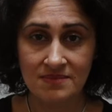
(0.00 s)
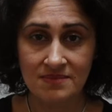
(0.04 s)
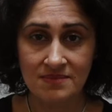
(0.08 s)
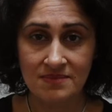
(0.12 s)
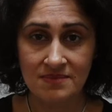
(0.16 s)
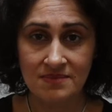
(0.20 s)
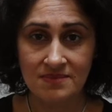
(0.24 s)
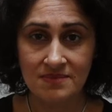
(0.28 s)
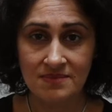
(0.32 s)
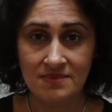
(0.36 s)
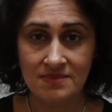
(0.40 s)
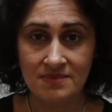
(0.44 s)

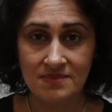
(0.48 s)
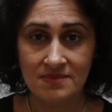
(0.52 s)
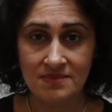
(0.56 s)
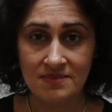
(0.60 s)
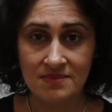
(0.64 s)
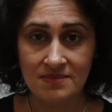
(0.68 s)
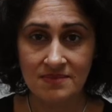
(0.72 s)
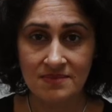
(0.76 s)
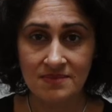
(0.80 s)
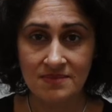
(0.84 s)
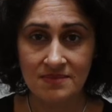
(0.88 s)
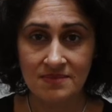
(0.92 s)

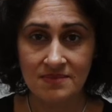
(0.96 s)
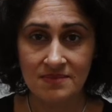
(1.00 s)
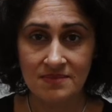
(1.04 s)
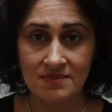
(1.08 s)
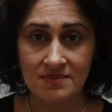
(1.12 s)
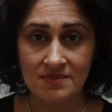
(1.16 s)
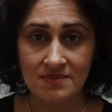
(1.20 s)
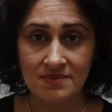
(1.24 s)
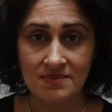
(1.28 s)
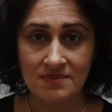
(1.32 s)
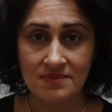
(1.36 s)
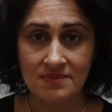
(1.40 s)

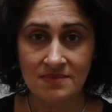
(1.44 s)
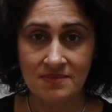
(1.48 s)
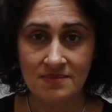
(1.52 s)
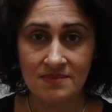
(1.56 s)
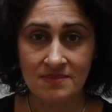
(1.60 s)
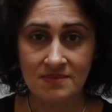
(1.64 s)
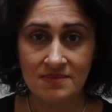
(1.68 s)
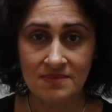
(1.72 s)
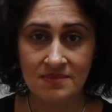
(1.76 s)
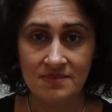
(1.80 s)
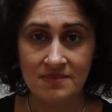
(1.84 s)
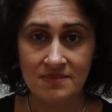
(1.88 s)

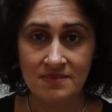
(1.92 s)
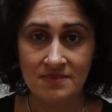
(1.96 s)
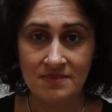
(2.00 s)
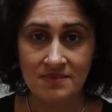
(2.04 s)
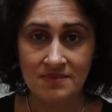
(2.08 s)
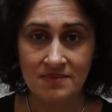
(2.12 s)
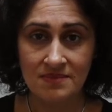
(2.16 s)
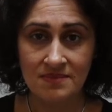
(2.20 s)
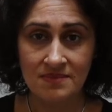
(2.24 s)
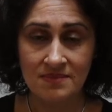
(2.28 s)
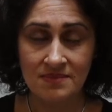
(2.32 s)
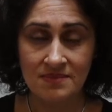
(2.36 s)

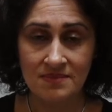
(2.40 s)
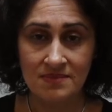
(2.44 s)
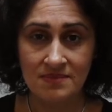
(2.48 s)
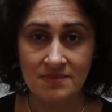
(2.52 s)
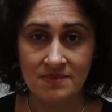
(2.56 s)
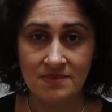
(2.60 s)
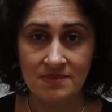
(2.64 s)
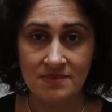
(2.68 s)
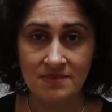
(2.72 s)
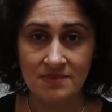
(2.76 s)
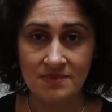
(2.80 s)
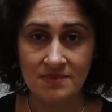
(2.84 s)

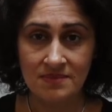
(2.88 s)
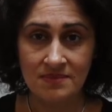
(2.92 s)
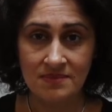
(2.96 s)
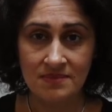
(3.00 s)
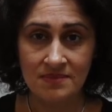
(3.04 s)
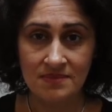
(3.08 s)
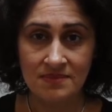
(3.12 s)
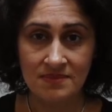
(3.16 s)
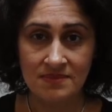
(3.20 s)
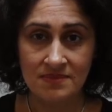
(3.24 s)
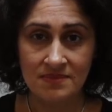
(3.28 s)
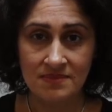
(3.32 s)

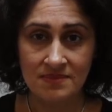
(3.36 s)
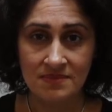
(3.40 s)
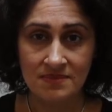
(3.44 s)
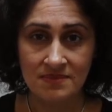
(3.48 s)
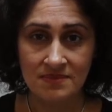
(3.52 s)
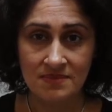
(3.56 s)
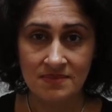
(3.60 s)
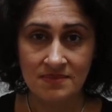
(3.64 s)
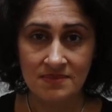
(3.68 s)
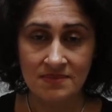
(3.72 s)
No one is speaking in this clip.